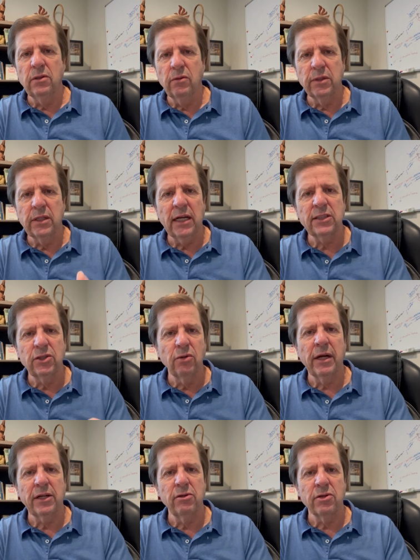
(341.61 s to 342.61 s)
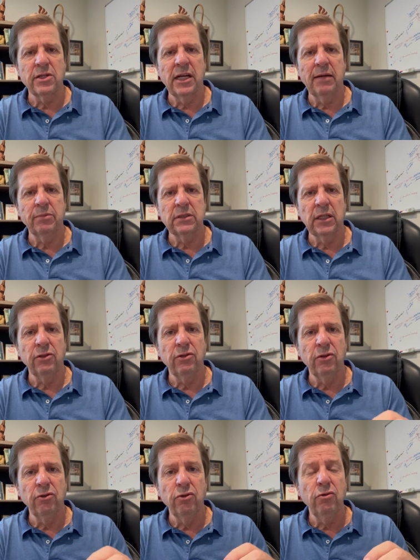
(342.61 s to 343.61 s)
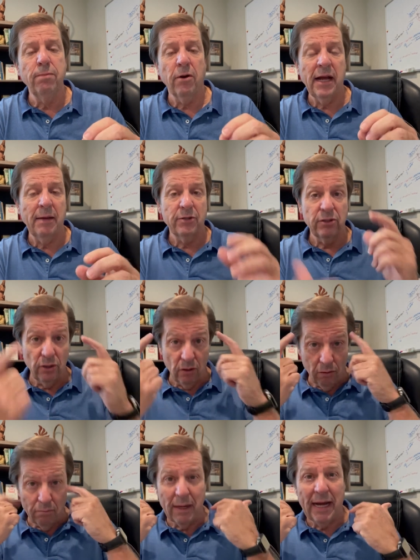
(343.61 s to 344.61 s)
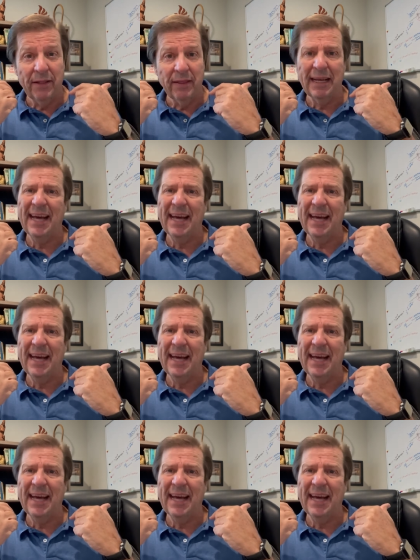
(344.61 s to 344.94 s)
when God's directing your steps and you perhaps in your own mind think,